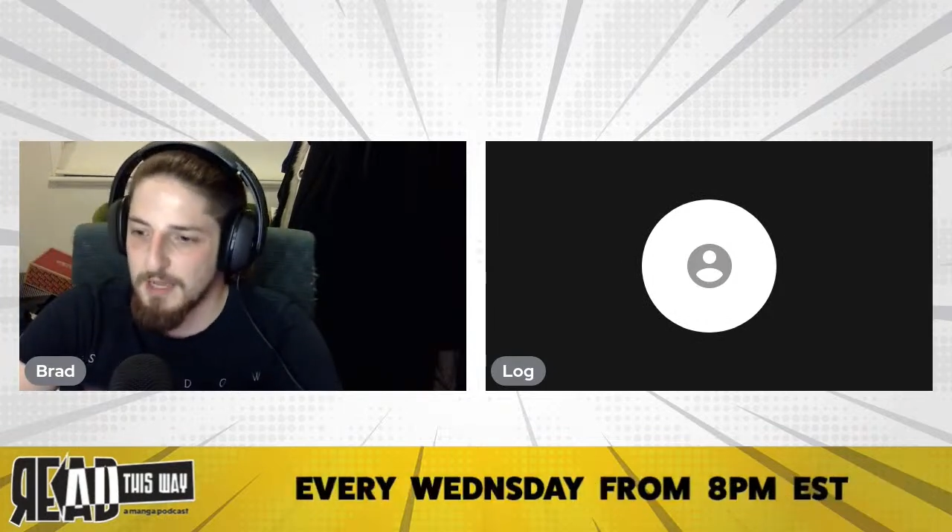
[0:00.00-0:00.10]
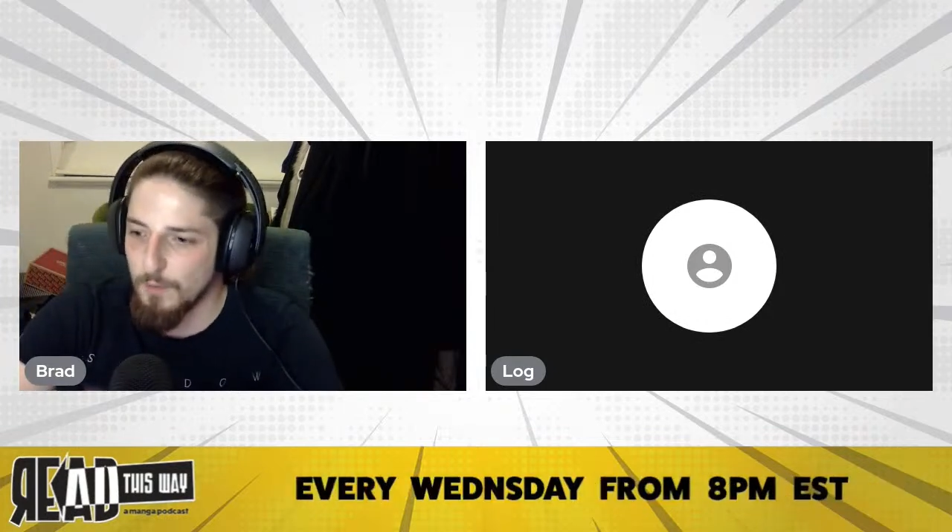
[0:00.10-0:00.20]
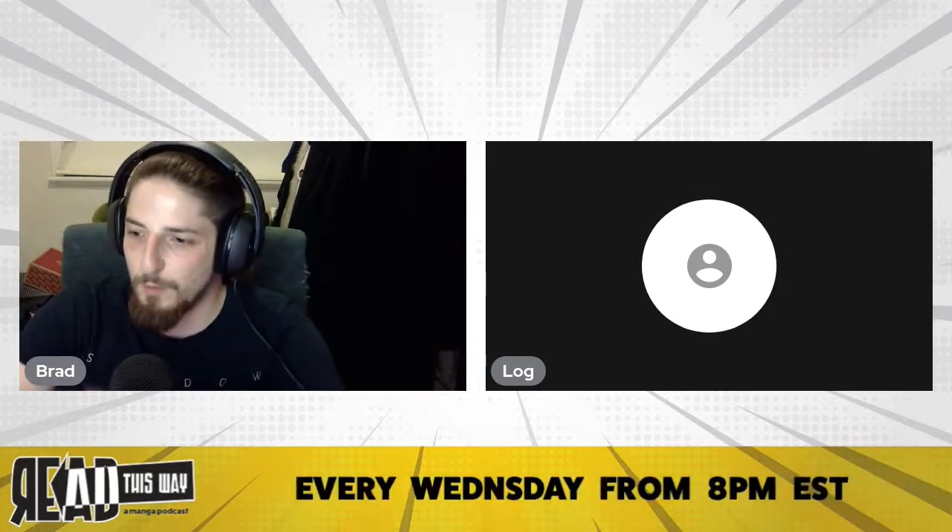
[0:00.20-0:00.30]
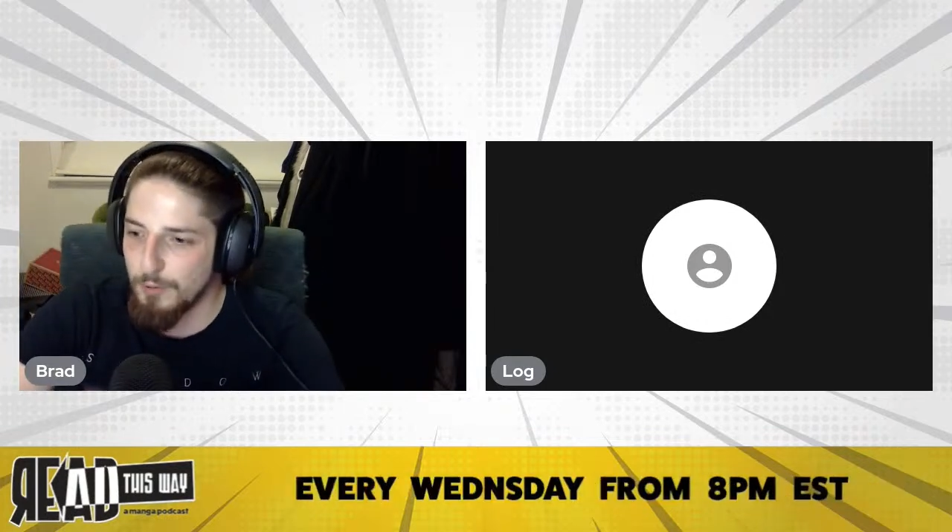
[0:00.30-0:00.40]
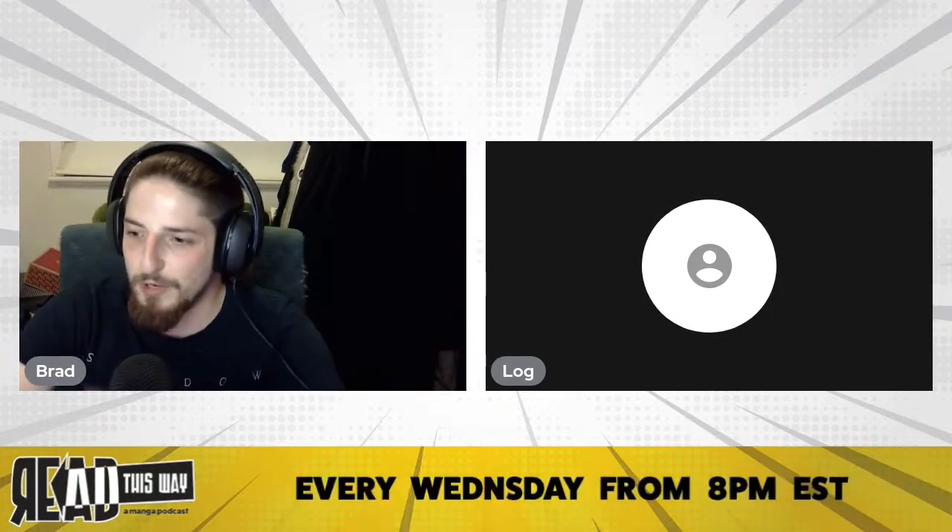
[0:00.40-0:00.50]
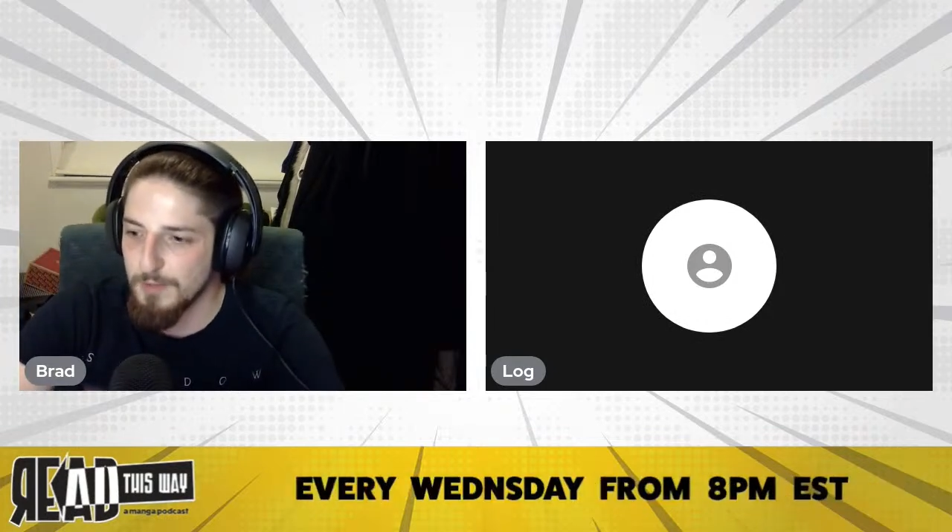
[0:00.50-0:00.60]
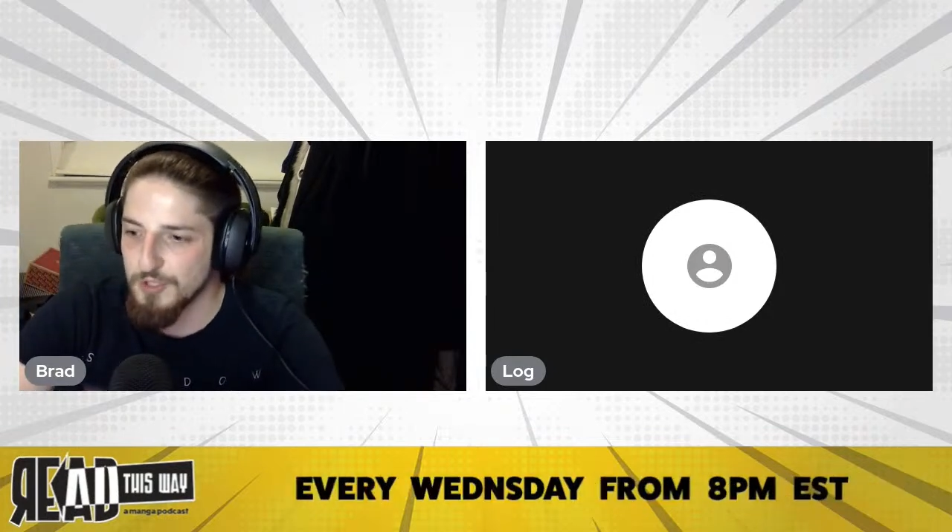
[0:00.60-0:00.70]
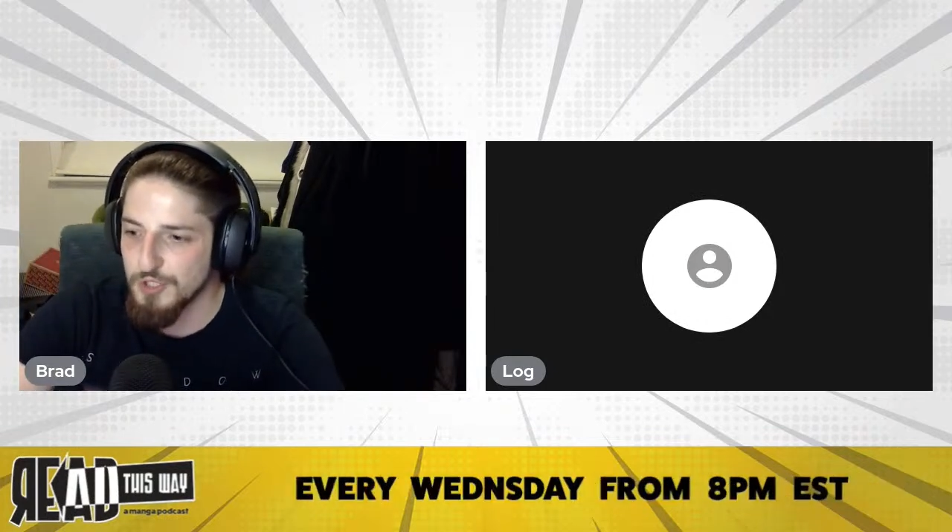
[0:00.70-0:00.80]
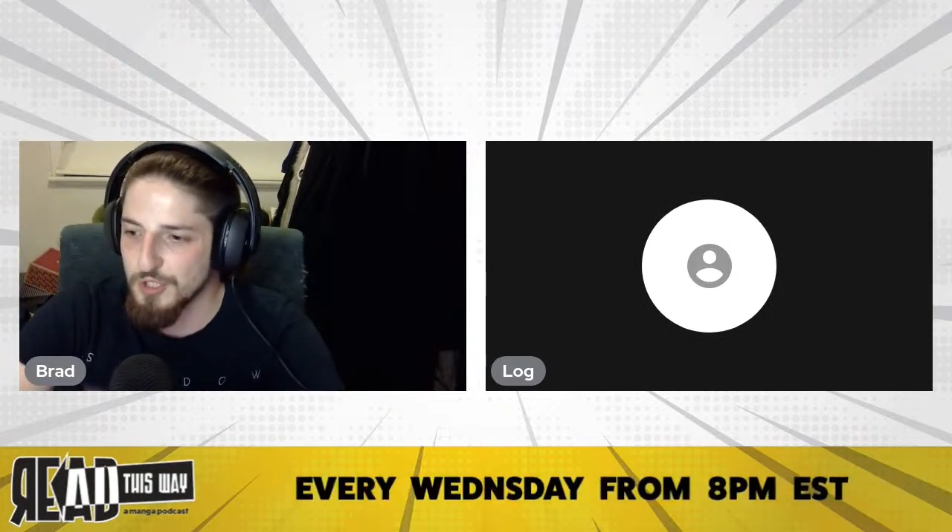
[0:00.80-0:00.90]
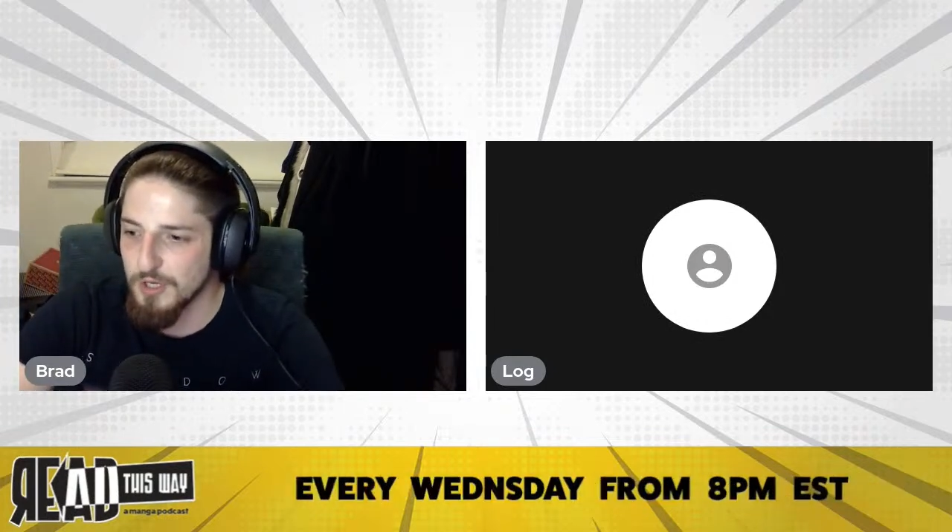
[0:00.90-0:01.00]
will pretty
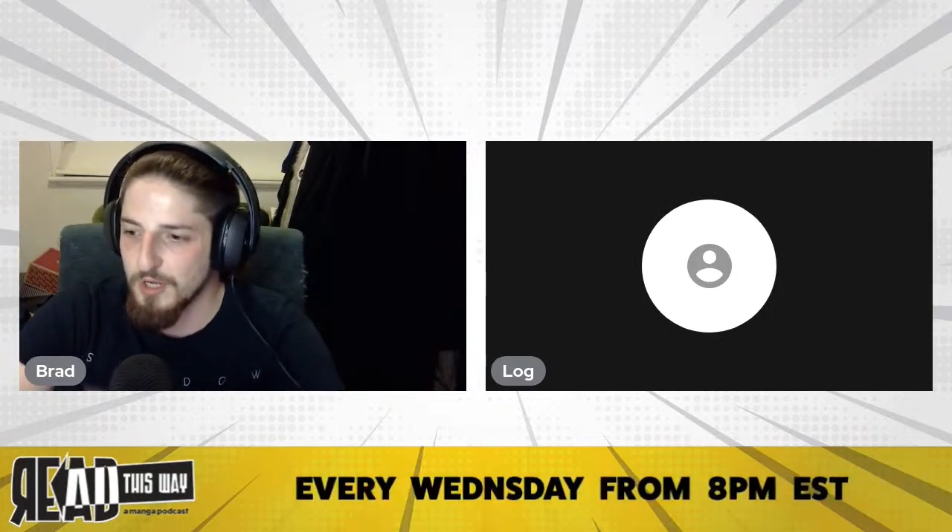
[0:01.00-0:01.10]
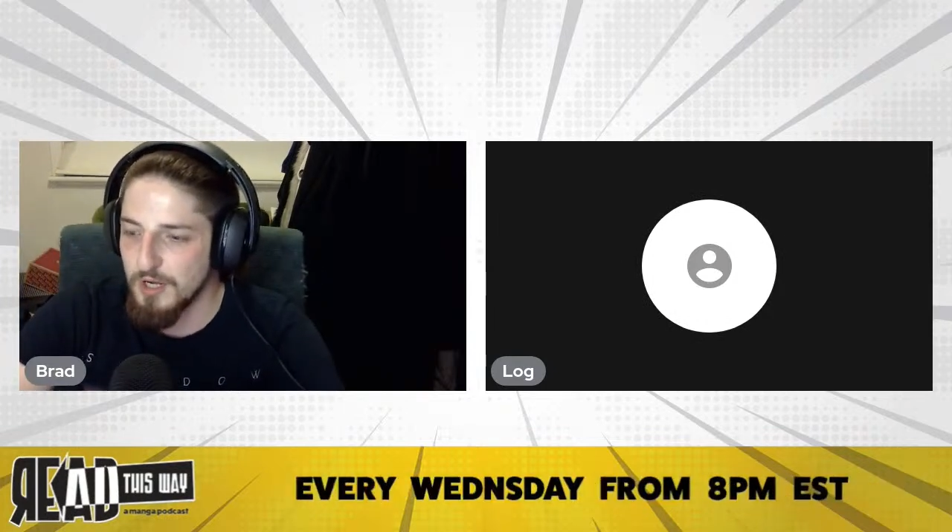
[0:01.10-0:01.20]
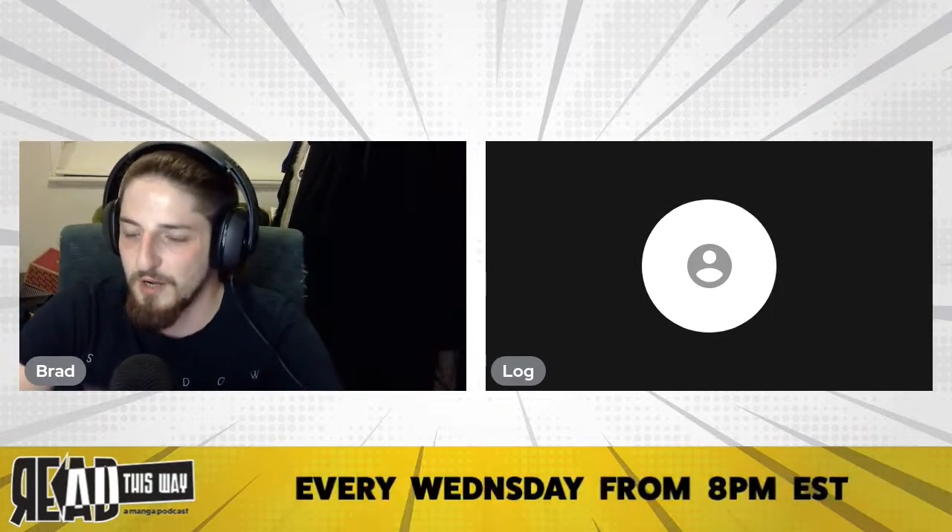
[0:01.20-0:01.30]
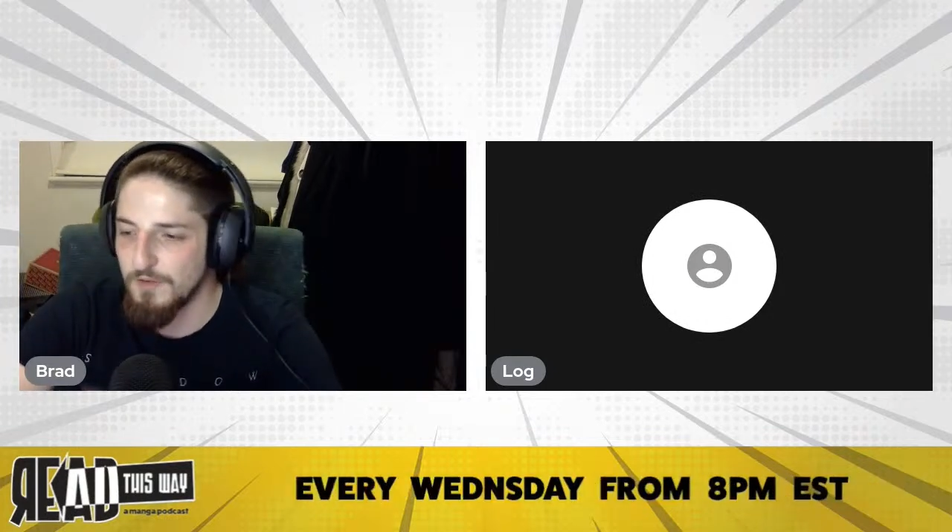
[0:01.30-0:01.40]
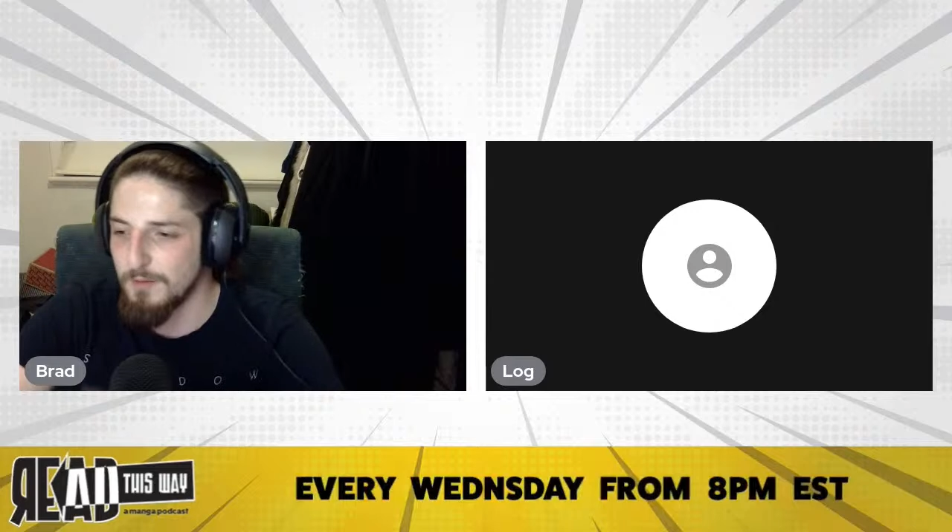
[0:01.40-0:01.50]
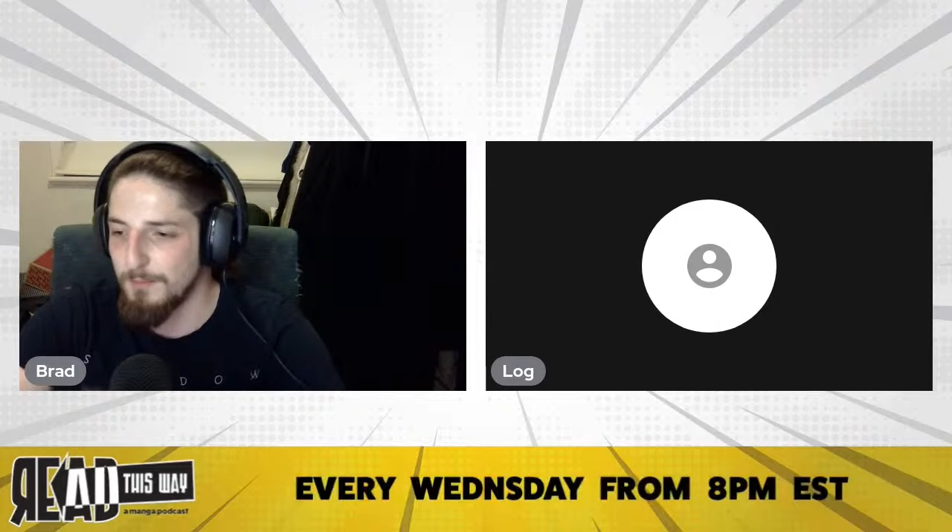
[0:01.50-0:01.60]
much cover